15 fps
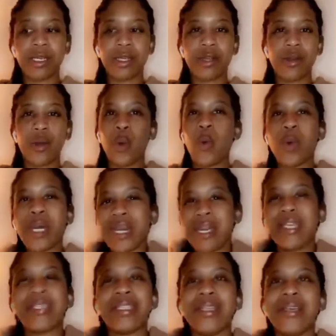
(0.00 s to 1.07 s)
What
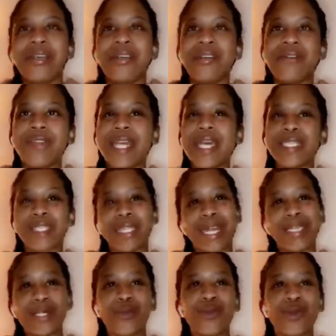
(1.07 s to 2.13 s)
is love? That's that's
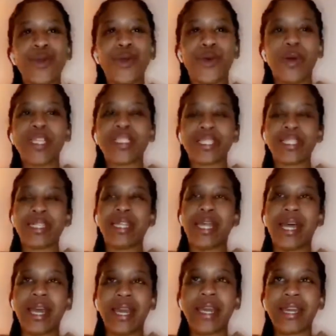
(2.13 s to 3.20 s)
a real question.
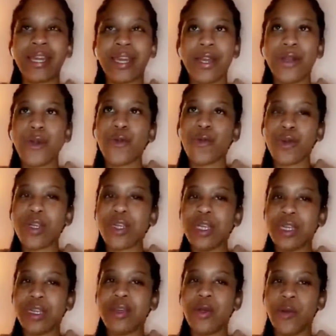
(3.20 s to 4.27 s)
Like, really,
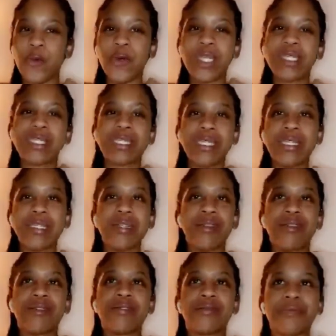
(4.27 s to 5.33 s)
what is love?
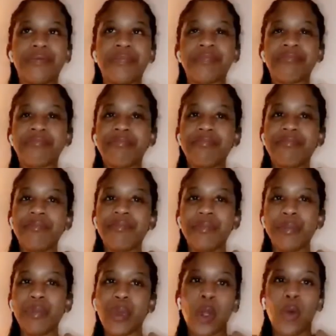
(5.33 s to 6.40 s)

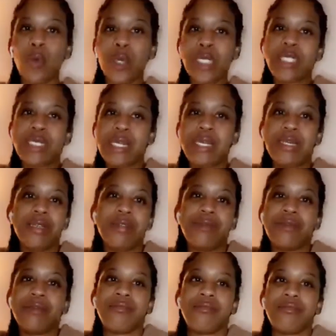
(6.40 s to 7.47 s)
What is love?
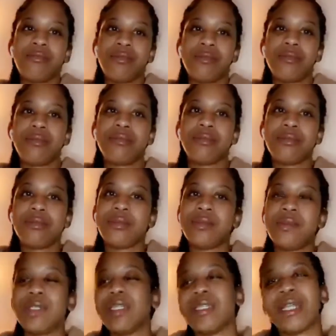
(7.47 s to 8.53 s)

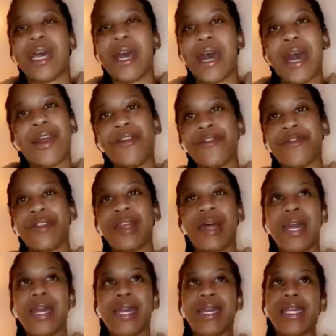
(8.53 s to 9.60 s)
Because I, I don't feel
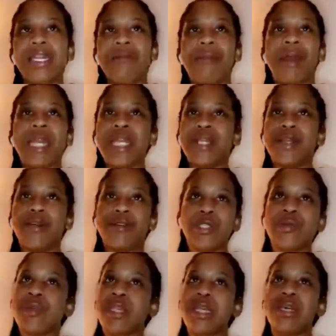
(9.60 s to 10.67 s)
like anybody knows
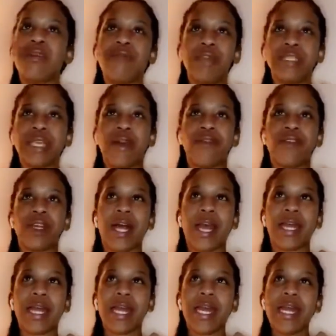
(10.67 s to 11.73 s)
what love is. I feel like
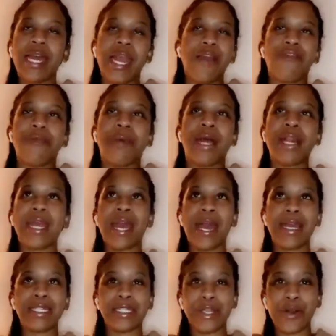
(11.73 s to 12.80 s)
everybody
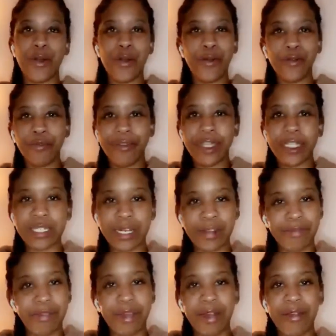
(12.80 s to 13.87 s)
has their own vision
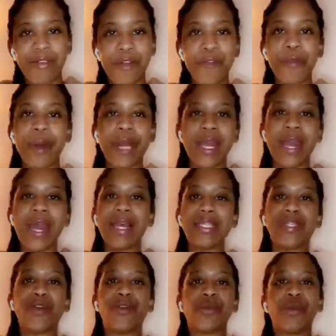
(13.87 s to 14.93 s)
of love. Everybody has
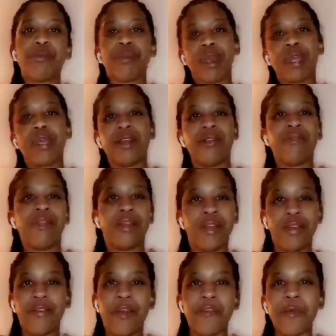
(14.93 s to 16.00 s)
their own opinion of
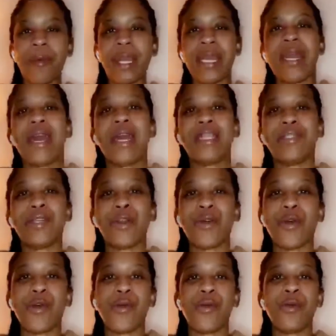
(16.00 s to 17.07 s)
love. Everybody has their
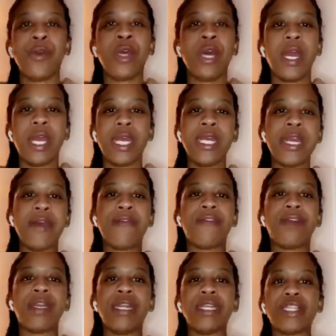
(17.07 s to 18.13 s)
own
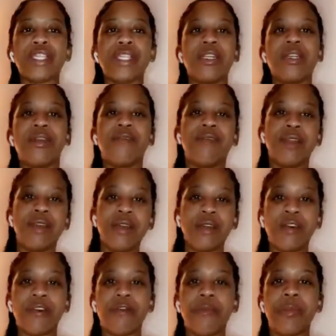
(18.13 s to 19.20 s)
definition of love.